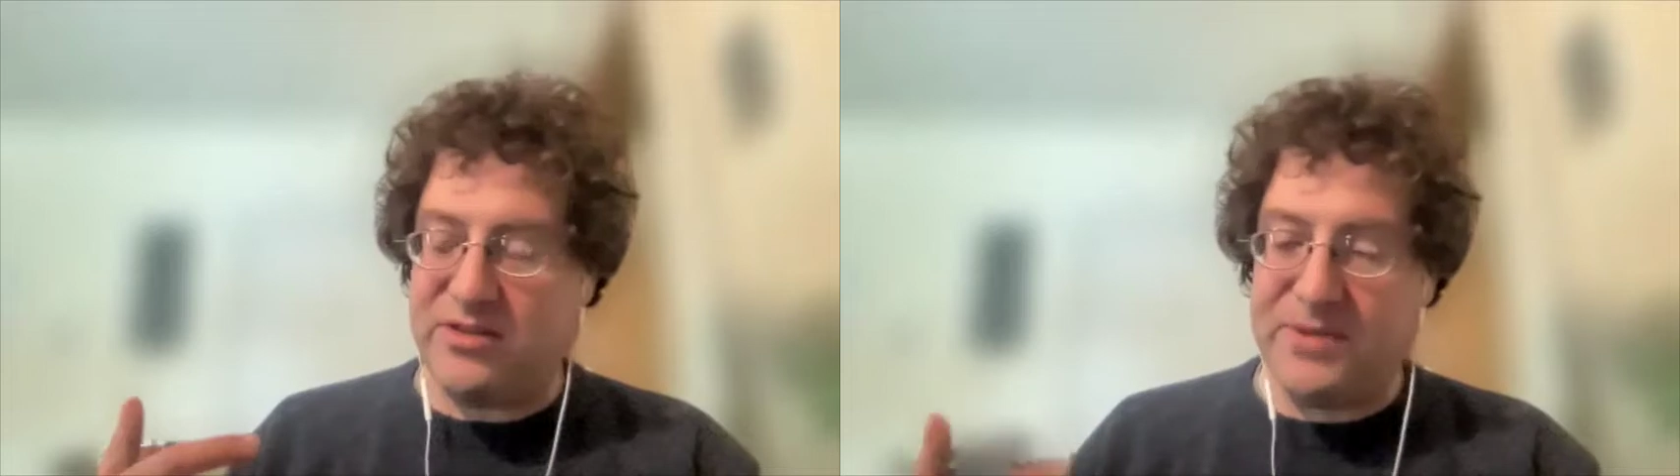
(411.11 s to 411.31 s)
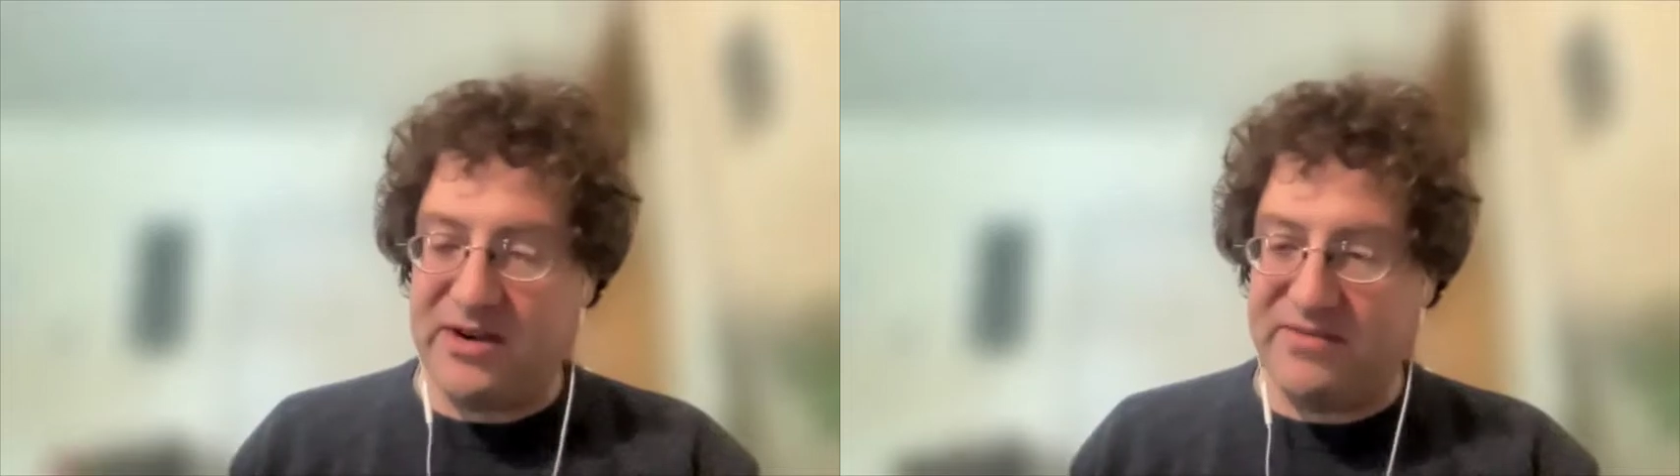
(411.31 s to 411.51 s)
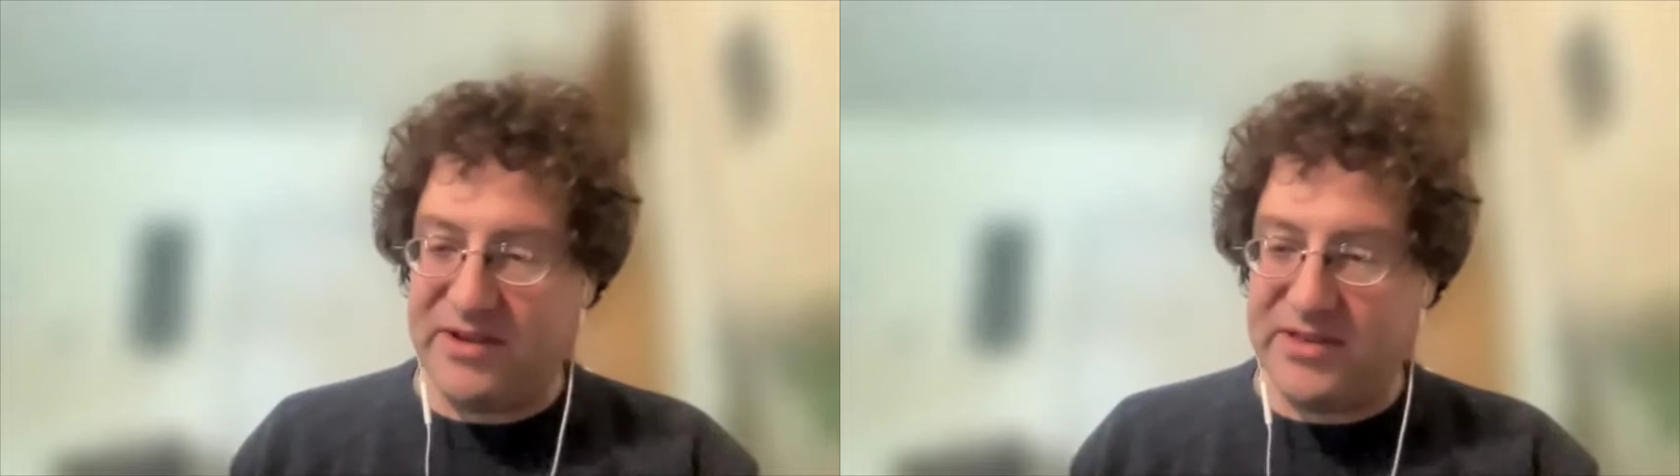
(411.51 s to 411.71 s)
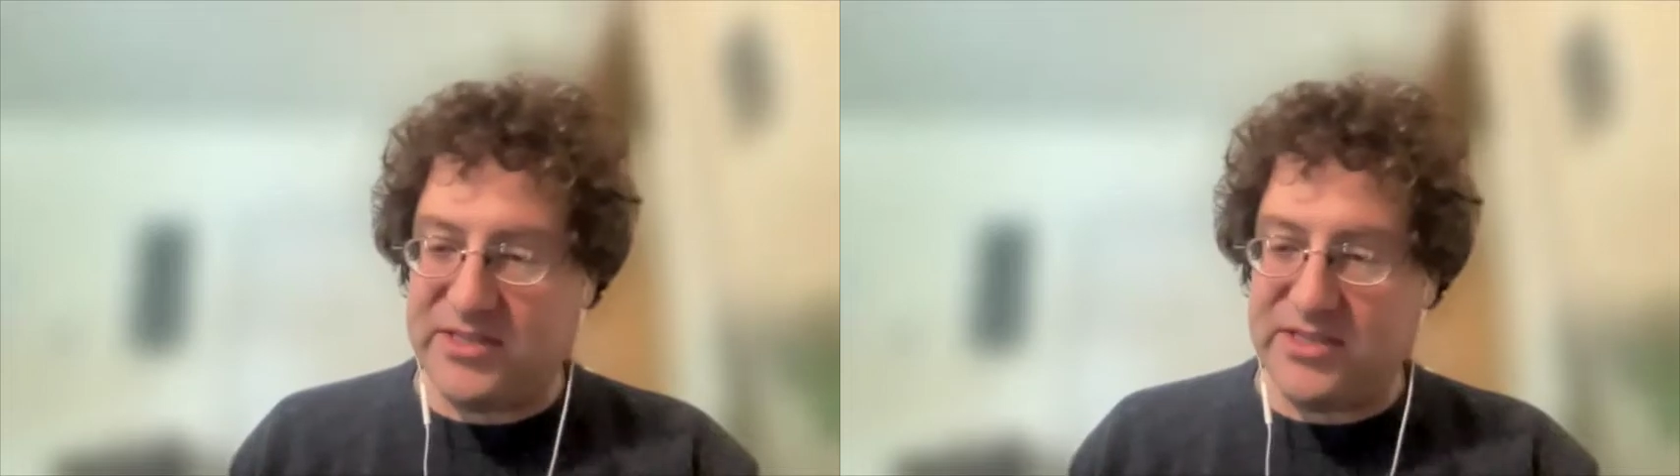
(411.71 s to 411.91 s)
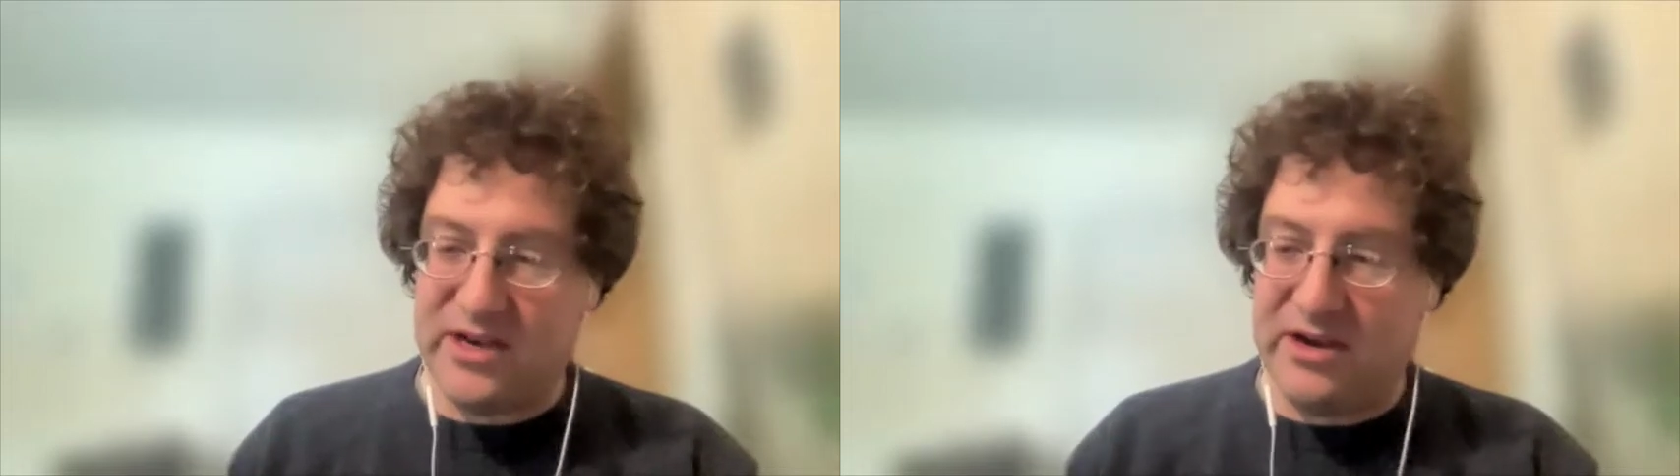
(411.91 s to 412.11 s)

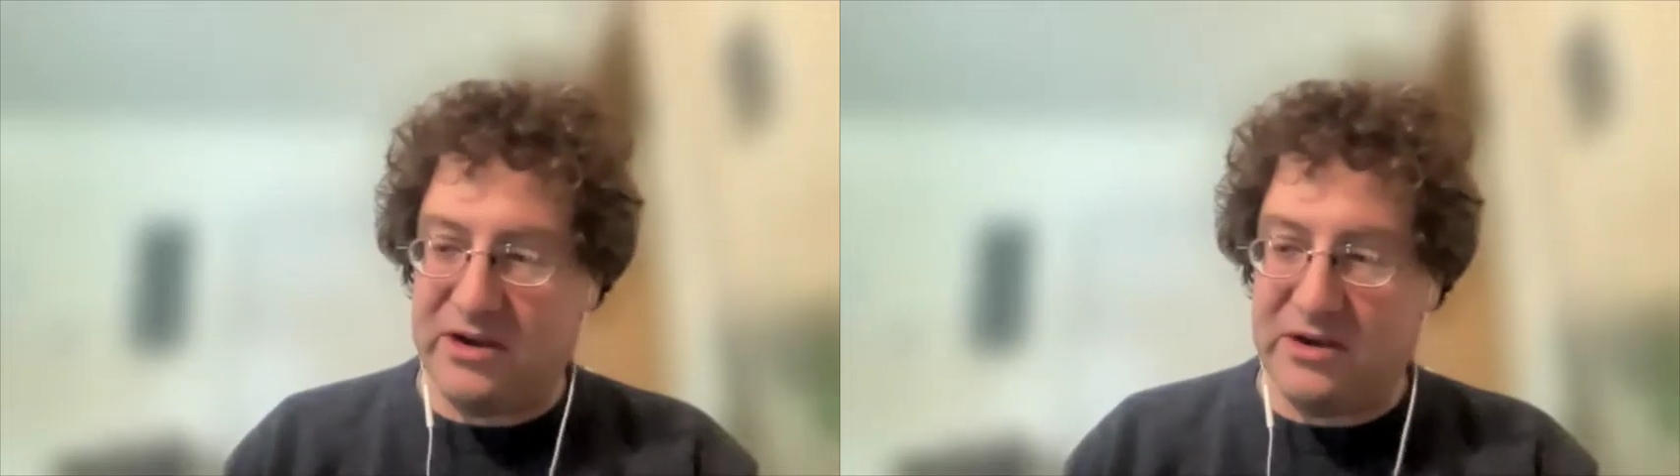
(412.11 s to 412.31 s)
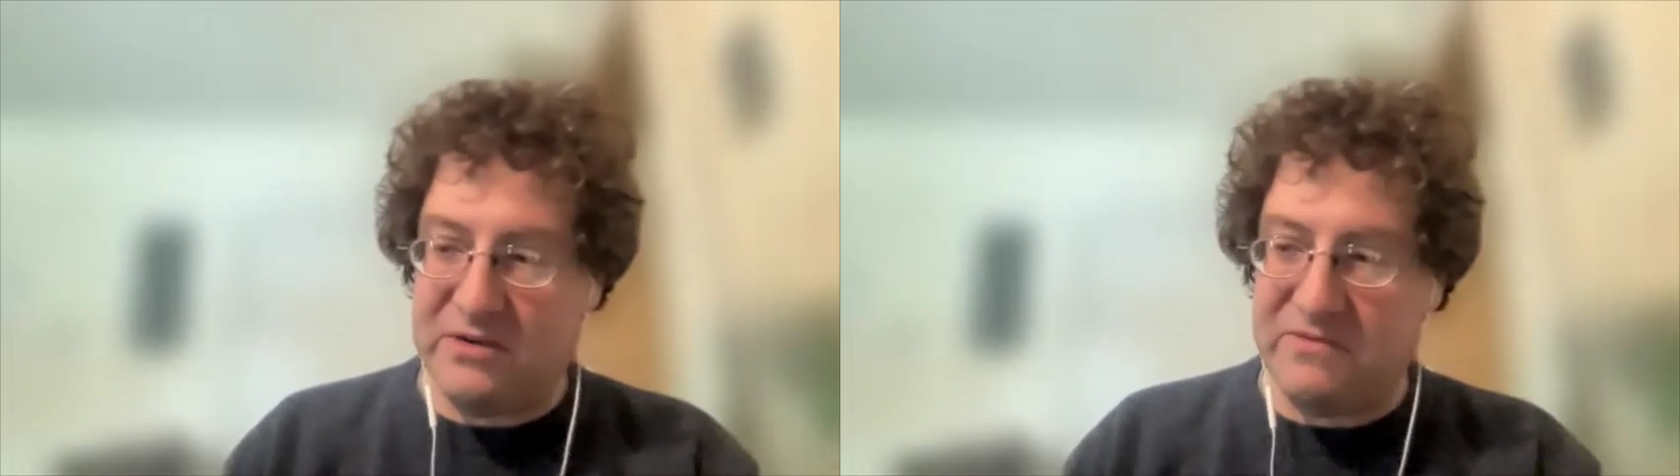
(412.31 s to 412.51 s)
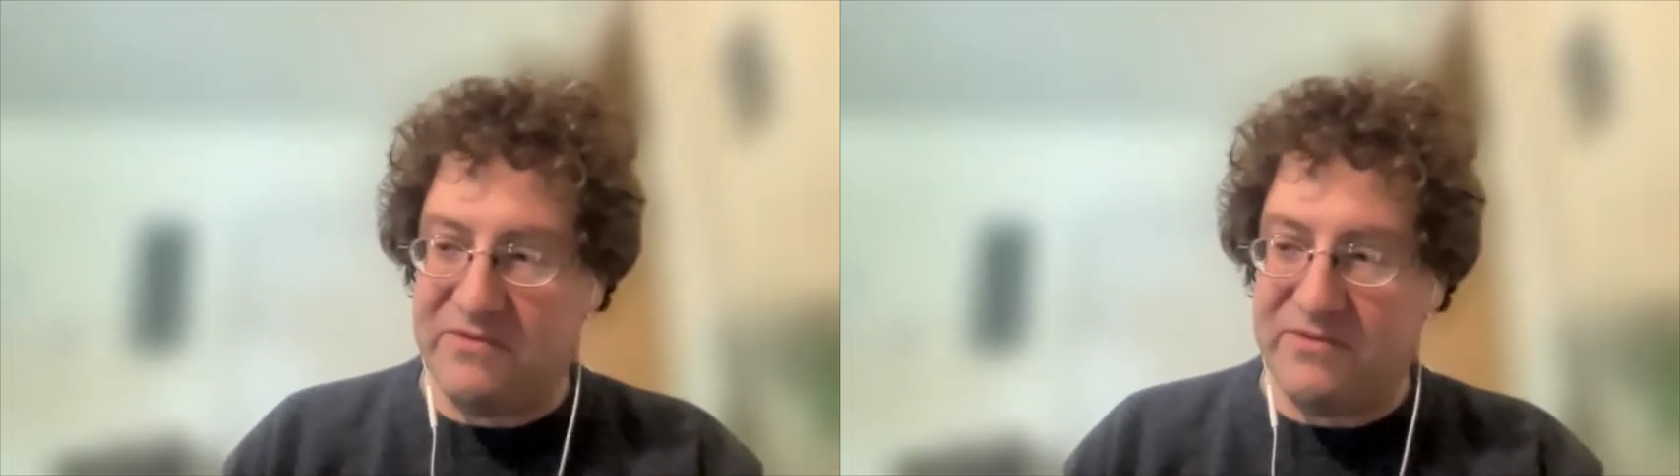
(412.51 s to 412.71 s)
benefits of